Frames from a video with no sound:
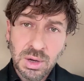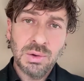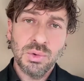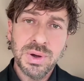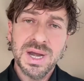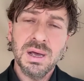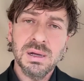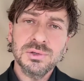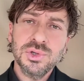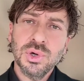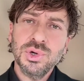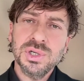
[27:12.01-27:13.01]
critical
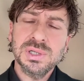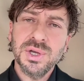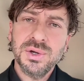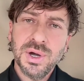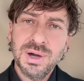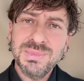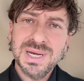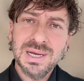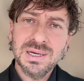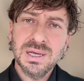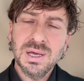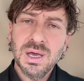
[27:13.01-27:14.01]
social
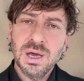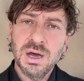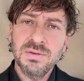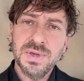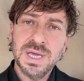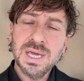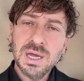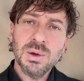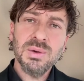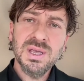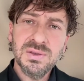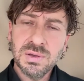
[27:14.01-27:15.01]
determinant of
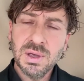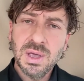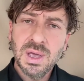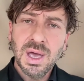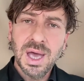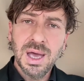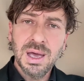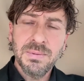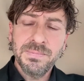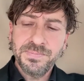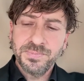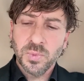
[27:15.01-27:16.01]
increased
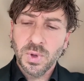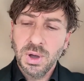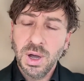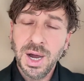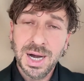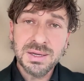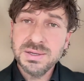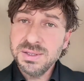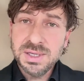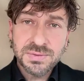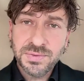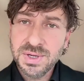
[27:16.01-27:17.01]
heart
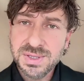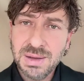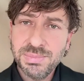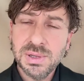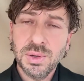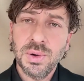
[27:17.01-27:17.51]
disease, for example, in